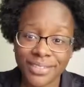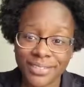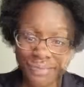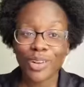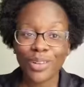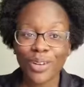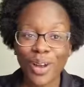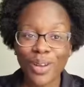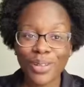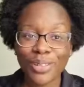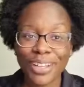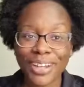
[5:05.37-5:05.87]

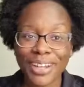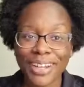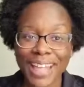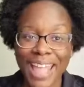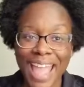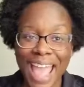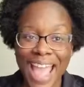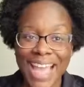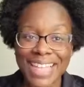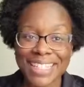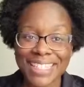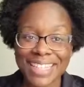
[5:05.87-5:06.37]
Grow
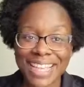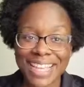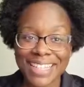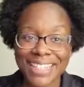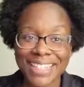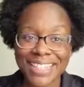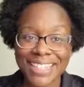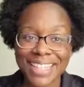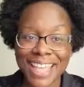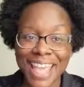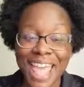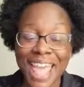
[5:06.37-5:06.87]
learning
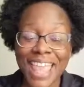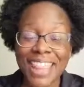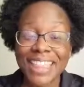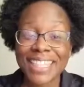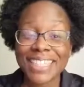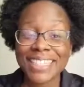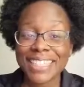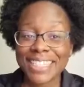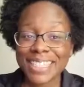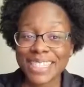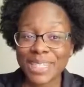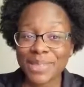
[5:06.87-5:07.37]
assets. The
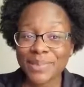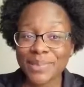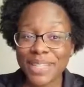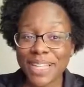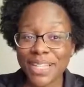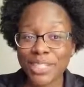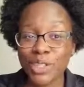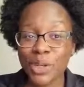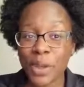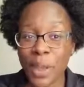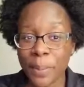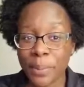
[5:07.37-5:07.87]
systems
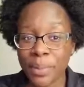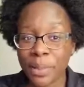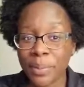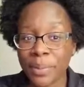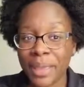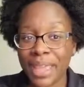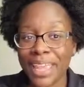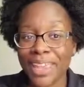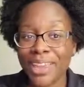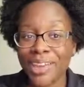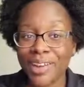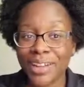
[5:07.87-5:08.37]
that you
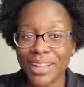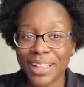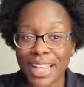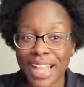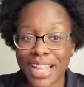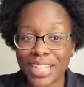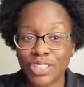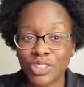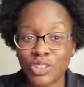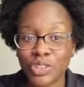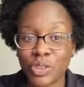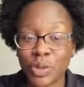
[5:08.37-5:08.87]
implement in your
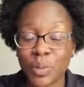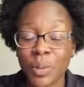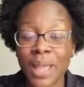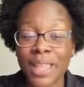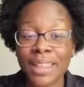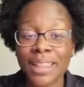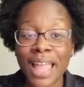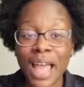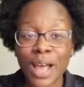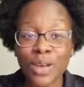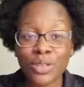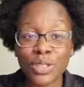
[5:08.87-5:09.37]
classroom
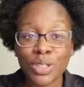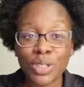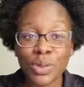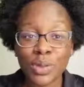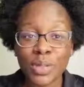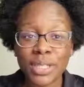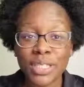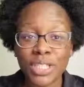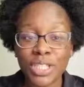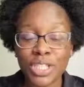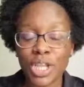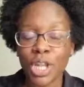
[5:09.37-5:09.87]
allow
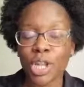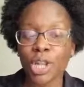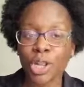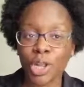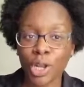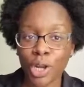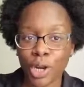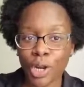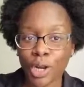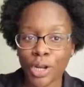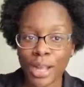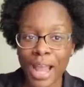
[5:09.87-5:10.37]
students to
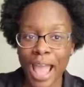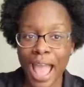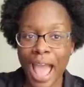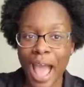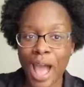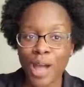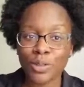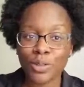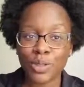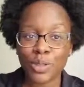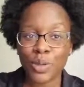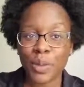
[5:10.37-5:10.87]
learn
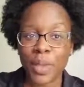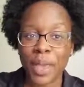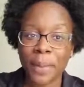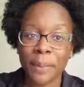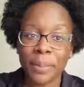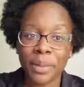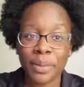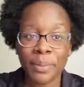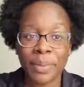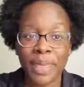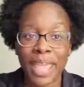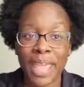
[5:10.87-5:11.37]
how to
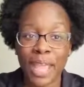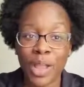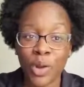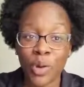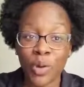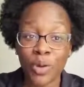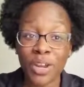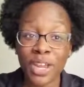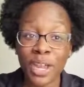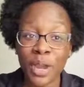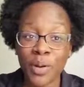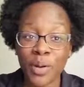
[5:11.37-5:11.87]
implement
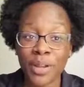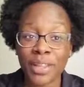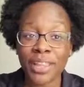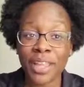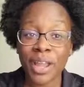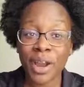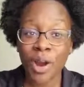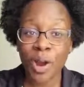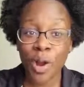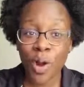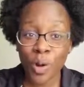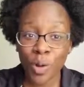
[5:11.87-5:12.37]
inquiry on
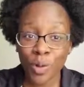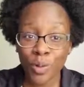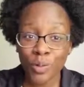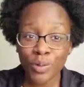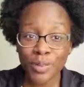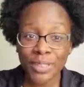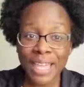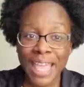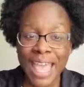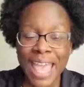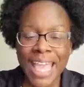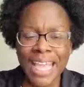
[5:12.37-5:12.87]
their
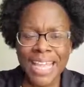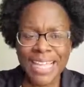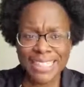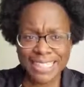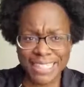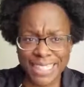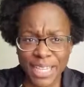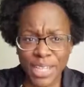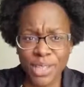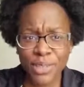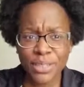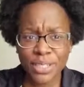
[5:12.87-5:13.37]
own.
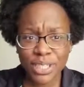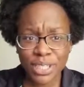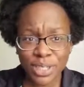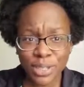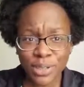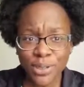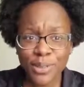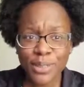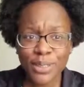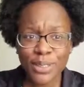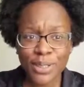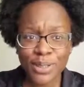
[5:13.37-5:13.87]
Continue to
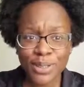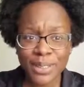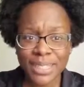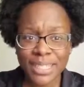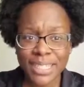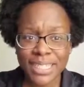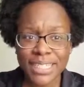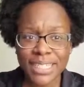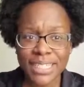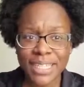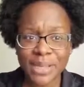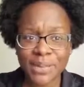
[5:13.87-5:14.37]
use those
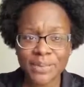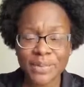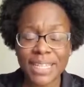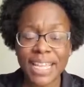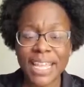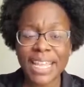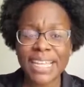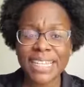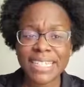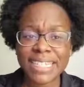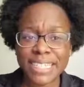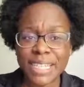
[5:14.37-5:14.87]
systems
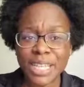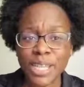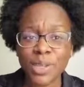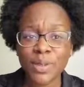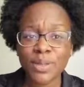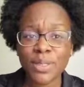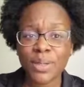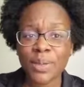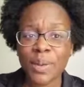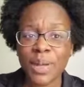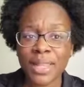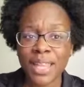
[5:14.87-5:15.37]
and
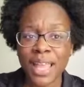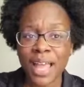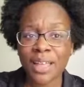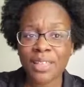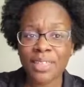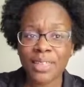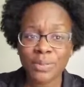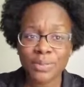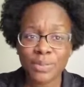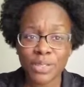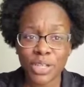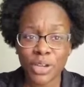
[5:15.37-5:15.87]
continue to allow
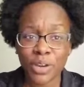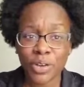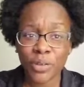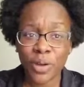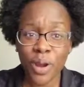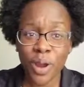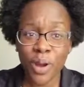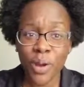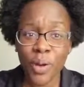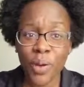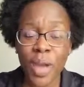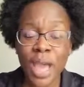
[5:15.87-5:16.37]
them to
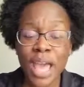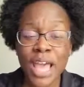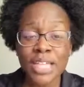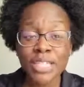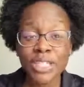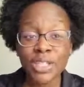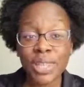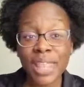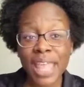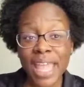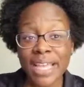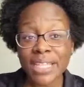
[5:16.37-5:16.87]
grow
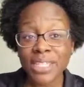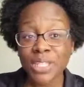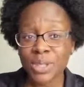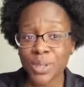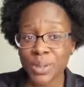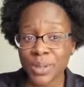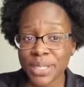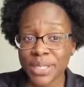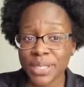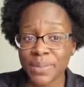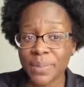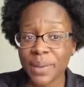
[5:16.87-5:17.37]
so that as
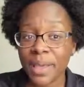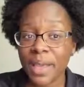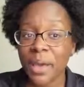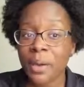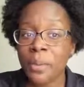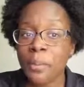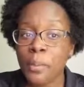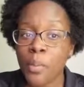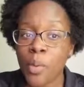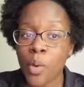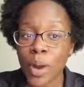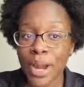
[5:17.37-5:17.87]
students
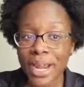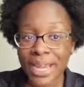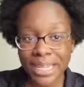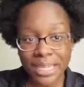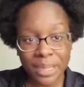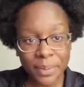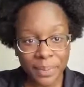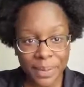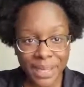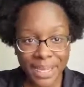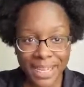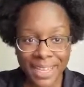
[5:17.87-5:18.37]
become more
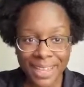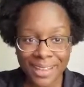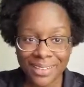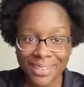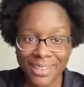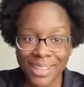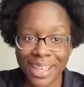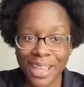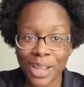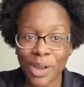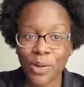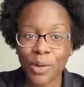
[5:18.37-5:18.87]
independent in
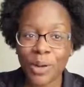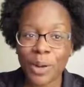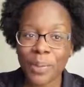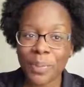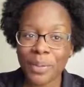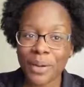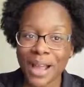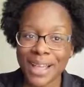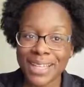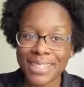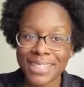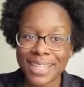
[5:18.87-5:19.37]
the inquiry
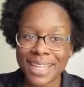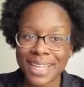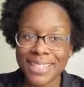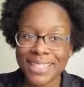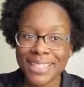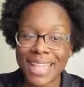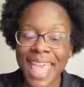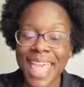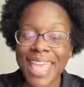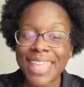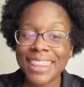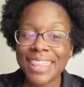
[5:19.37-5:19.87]

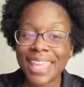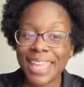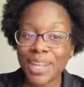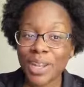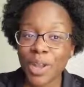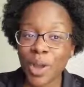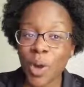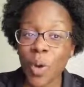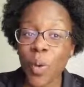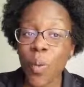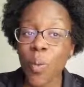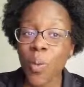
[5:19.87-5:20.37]
process, they
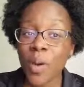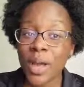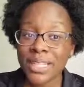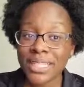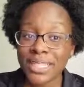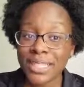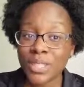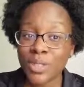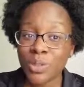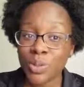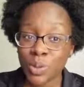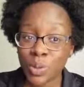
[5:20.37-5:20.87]
know
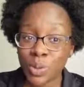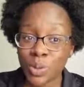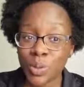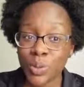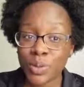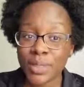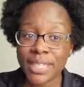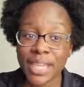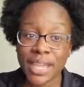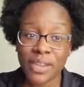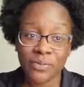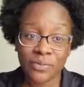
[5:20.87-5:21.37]
what
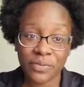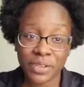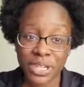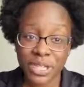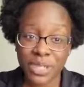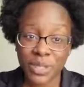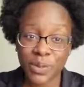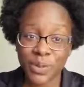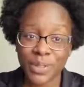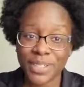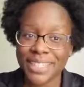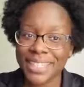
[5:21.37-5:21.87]
tools and
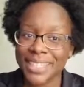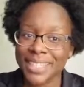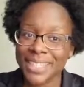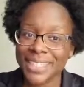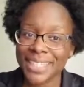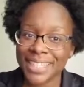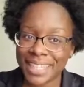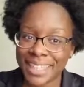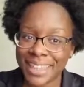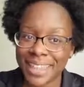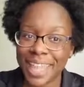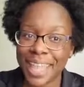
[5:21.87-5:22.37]
resources
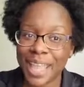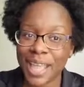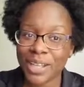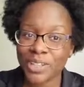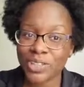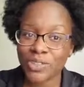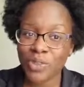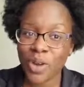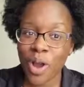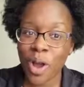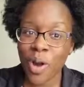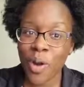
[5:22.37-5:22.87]
that they can
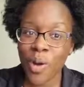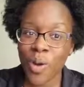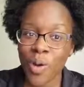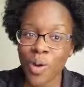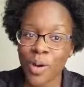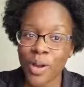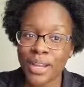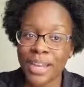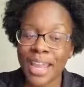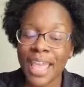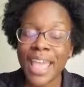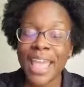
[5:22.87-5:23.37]
draw
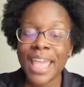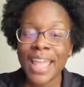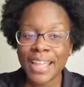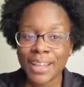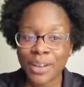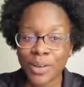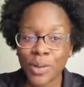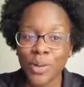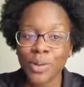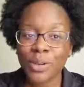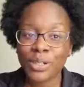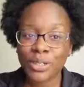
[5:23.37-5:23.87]
on
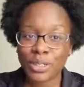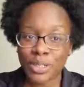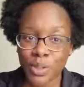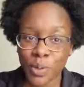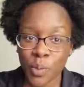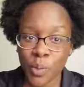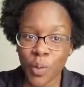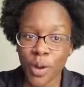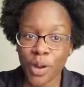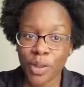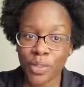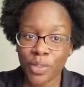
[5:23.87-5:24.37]
in order to
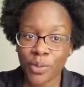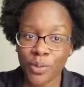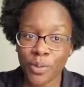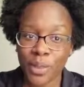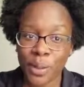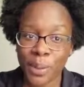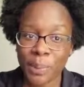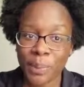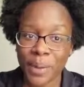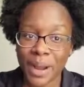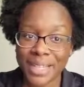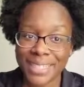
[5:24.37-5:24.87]
work through
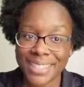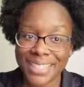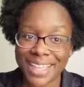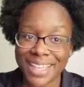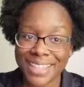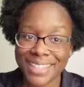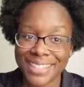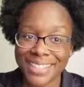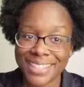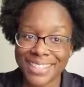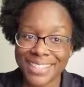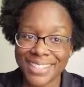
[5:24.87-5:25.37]
their
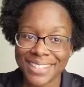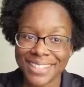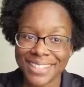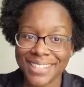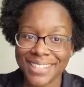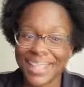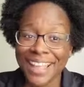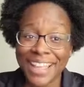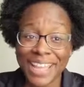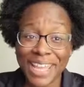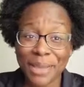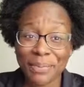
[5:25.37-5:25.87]
process.
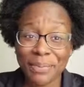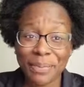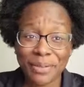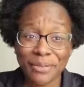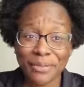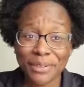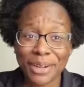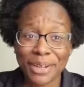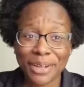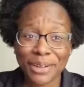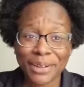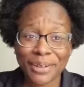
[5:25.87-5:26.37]
Keep it
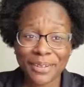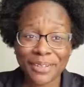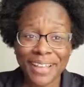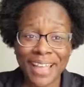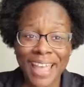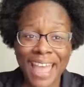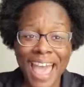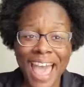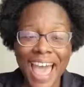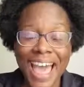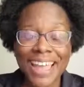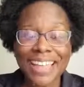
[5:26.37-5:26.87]
real.
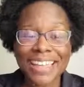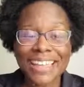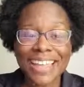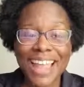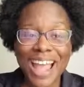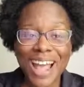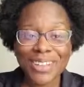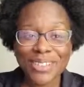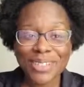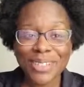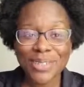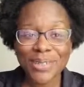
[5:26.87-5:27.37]

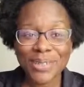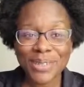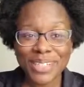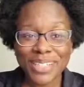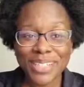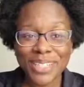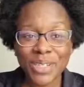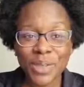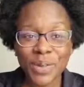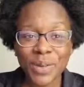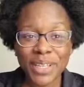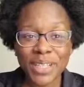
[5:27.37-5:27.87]
Allow
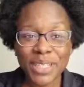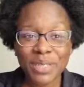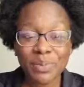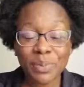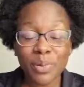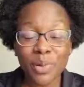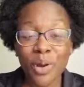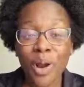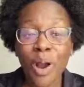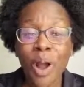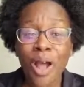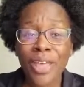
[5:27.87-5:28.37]
students to
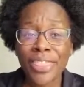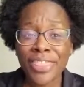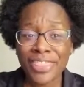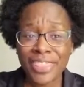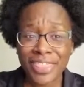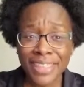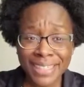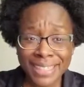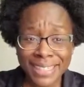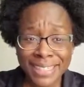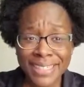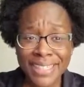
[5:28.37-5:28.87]
explore
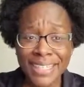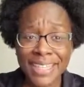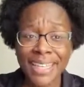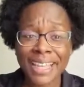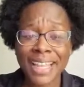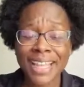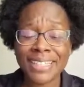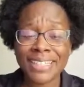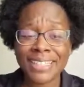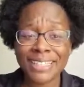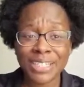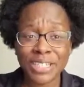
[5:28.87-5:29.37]

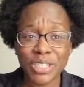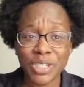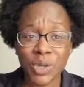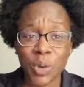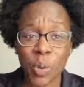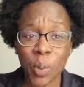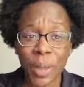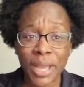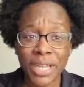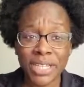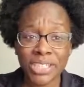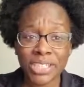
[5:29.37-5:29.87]
authentic
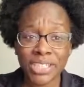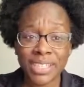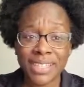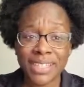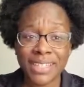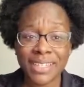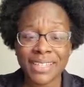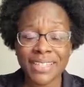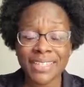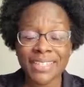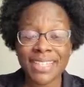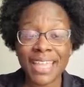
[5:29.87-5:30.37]

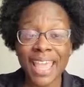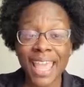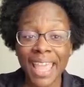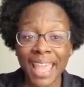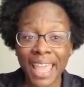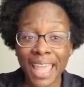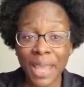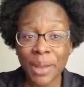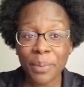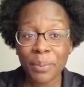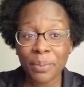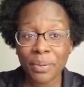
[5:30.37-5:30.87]
situations
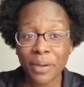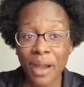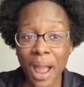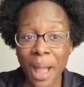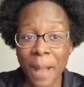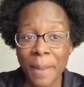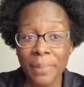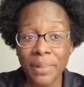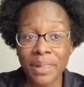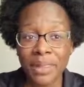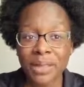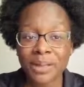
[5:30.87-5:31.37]
and
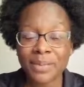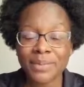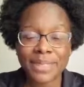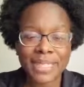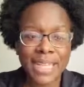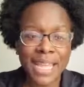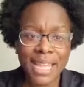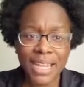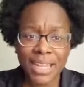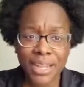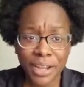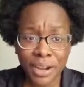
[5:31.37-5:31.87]
problems
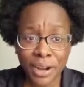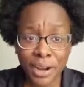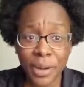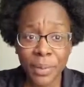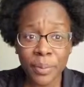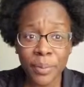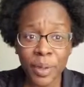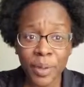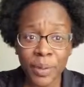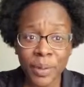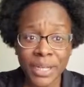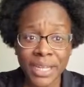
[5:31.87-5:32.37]
in their
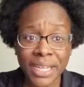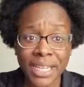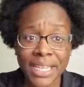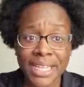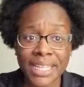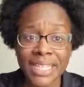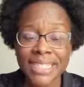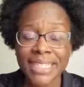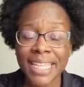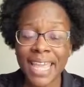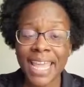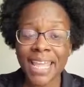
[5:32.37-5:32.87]

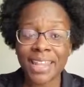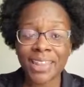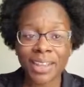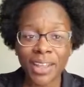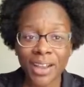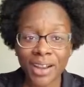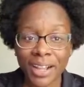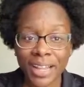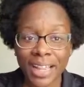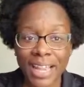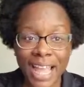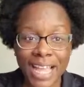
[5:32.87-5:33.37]
communities, in
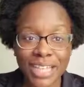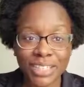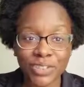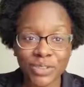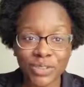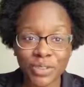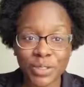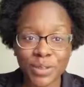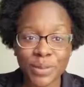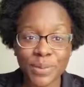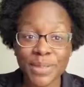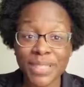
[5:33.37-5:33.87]
their
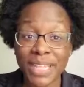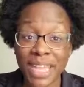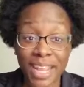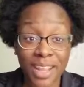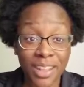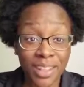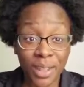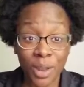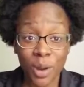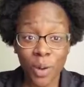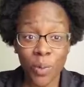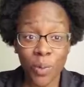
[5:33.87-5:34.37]
classrooms,
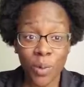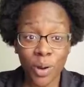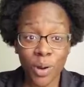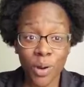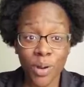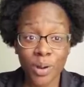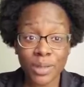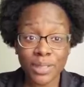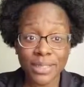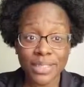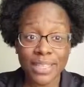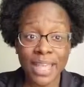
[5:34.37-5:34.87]
in their
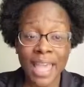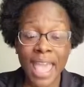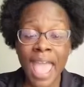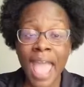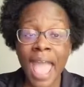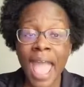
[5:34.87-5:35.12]
worlds.